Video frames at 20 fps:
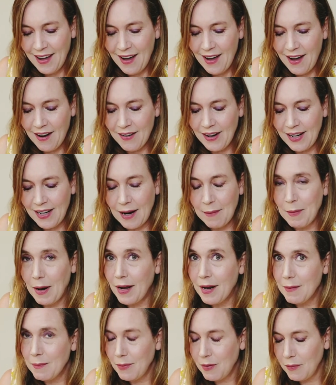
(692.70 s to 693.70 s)
All right, I'm not
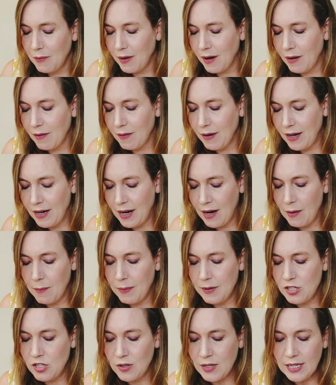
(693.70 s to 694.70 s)
gonna put one on right now,
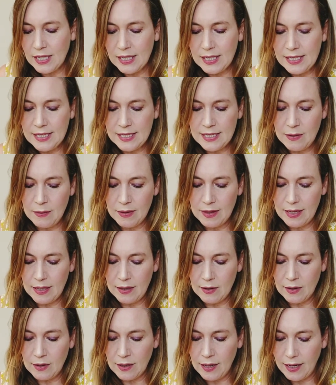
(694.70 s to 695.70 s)
but you can at least see what they
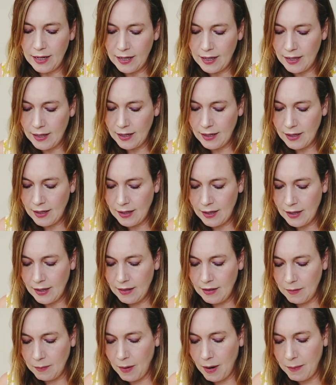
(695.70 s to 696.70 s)
look like.
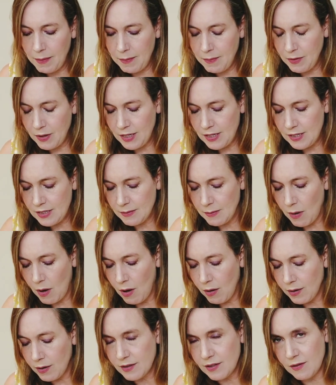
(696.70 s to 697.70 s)
They're probably pretty small
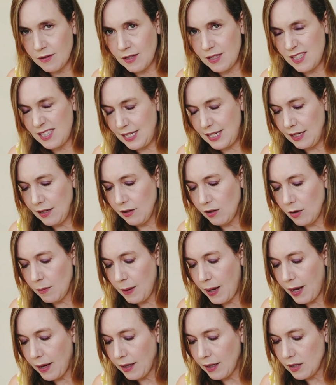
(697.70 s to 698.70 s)
because they're in this teeny little
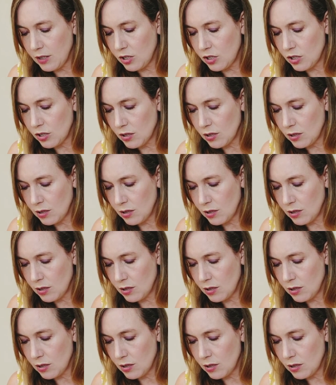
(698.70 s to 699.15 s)
package.